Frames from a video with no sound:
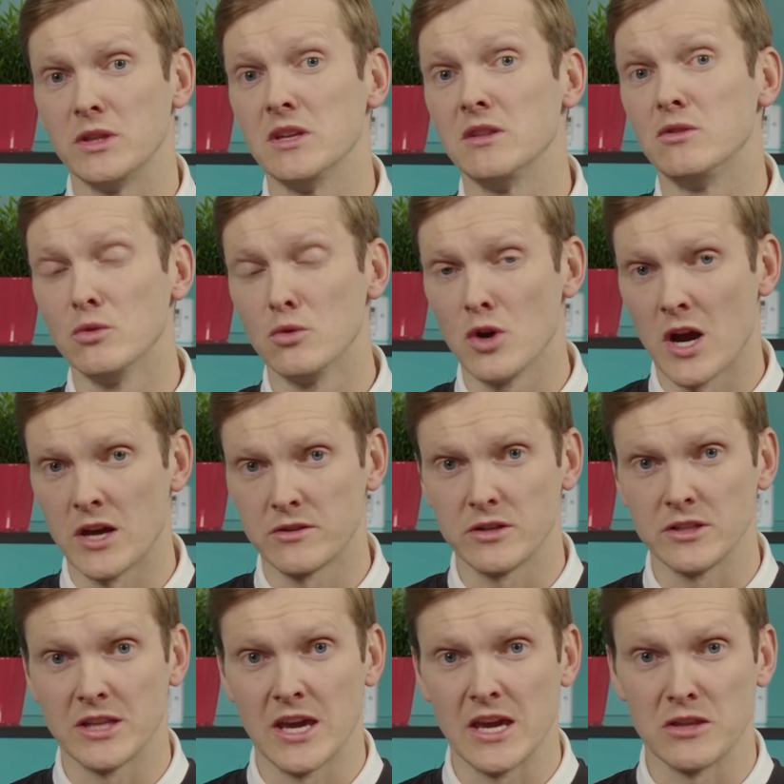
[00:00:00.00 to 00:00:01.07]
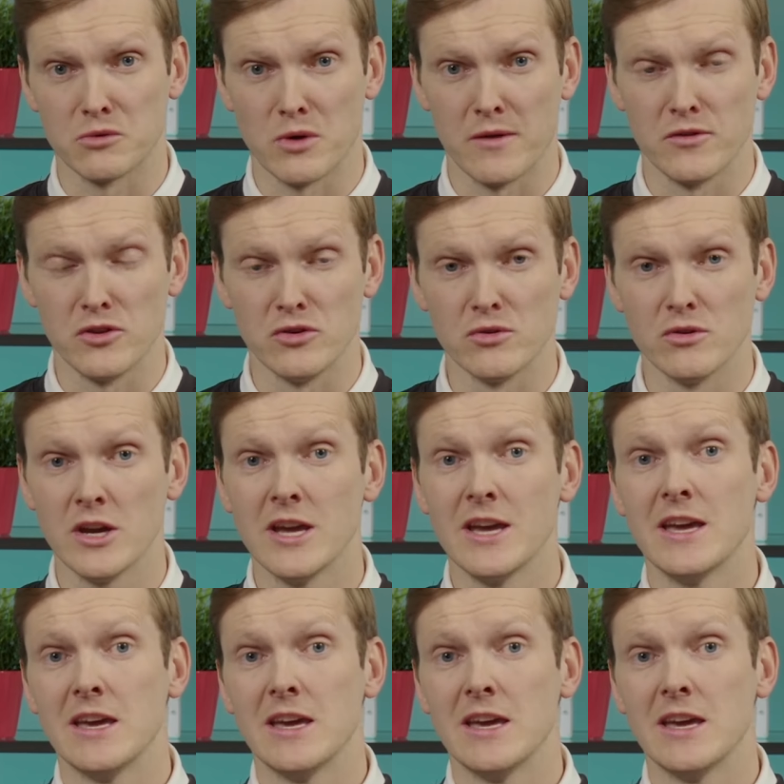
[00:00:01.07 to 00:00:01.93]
did 200k in revenue,